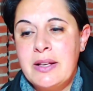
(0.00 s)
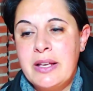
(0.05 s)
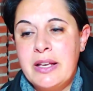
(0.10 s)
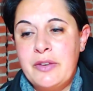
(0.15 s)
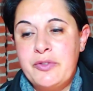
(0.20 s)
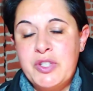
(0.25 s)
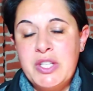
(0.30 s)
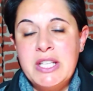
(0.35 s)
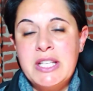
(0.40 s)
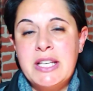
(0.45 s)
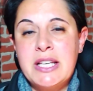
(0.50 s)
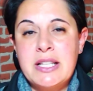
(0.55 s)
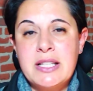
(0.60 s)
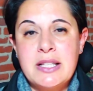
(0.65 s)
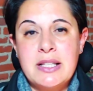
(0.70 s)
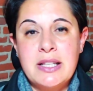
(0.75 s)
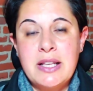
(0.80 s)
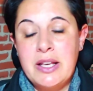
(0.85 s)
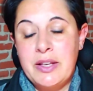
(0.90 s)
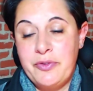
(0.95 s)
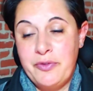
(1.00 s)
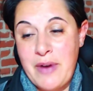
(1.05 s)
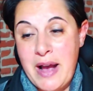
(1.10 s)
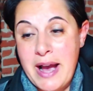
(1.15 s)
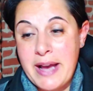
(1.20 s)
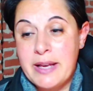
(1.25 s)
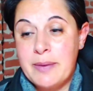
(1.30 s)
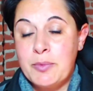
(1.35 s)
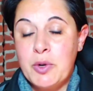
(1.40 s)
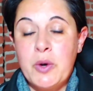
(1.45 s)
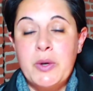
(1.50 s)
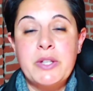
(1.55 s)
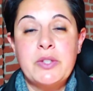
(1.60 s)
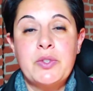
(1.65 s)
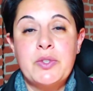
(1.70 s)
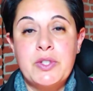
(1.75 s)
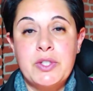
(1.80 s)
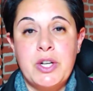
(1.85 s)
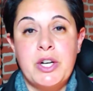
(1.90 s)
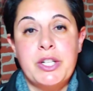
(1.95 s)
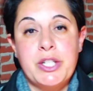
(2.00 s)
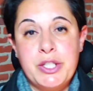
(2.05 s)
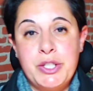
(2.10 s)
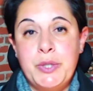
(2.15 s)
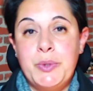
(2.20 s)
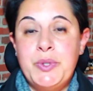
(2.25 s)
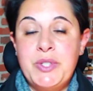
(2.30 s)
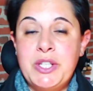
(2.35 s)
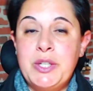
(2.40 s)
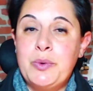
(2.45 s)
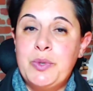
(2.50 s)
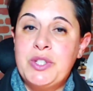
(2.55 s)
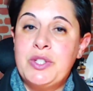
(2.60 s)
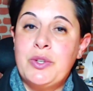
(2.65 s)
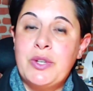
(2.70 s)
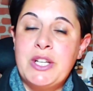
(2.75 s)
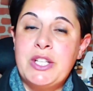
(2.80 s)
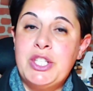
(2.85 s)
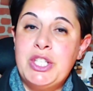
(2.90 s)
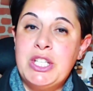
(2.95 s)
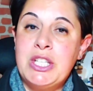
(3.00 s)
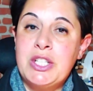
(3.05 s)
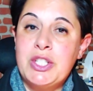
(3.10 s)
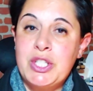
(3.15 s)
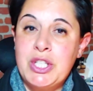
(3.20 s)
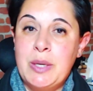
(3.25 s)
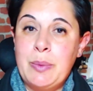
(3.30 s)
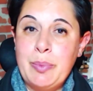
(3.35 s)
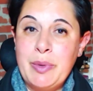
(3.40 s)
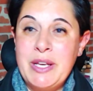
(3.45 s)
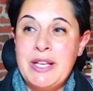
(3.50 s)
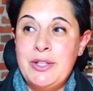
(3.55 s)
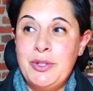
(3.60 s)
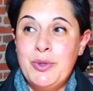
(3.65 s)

if I am going to start a new series so that she can jump in.